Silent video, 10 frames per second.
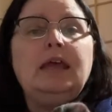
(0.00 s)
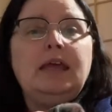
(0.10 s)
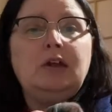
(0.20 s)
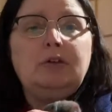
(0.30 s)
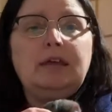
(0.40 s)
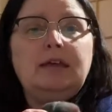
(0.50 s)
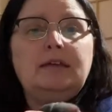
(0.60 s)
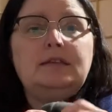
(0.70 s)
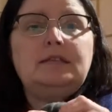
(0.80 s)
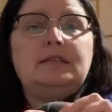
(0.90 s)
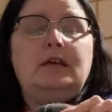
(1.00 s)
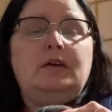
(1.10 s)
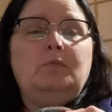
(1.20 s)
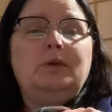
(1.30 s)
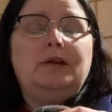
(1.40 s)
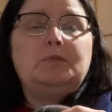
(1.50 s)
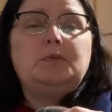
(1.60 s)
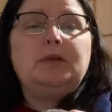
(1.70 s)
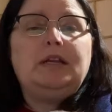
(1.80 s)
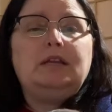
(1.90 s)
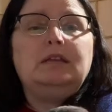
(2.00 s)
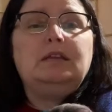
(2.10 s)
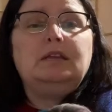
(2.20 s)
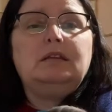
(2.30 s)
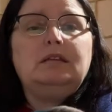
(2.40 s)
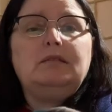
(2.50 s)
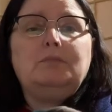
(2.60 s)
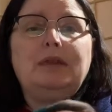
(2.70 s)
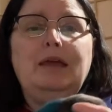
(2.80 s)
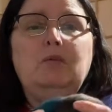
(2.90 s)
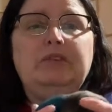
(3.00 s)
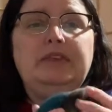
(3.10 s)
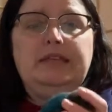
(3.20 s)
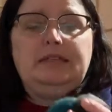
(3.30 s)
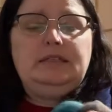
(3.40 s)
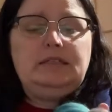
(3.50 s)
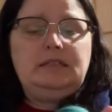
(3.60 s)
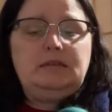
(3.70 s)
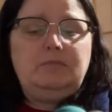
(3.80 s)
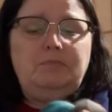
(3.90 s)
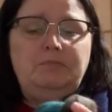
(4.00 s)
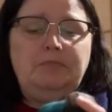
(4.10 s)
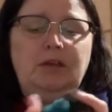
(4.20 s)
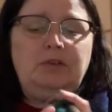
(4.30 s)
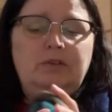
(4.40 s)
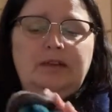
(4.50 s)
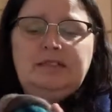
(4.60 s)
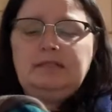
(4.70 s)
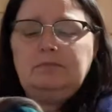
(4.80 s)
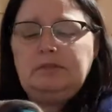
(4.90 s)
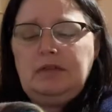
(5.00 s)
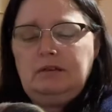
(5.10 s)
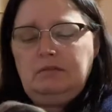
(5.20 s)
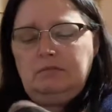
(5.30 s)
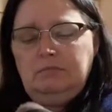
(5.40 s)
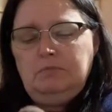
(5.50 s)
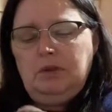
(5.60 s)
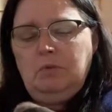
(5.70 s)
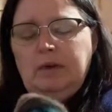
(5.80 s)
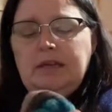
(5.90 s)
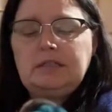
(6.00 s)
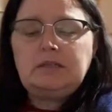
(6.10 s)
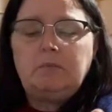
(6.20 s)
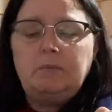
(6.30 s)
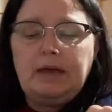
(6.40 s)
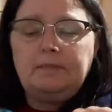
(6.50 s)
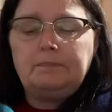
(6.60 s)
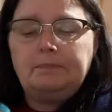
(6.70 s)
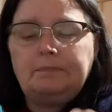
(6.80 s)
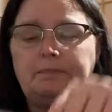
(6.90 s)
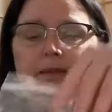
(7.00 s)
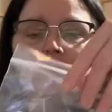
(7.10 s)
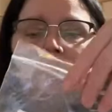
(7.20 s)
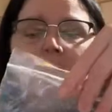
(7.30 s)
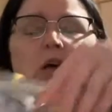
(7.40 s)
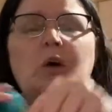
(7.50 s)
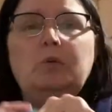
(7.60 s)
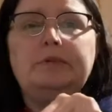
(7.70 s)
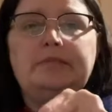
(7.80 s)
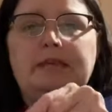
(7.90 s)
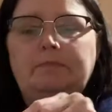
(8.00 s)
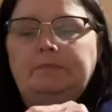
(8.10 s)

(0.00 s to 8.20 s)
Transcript: here kids um, when I'm spinning play with this although that seems like a waste but we'll see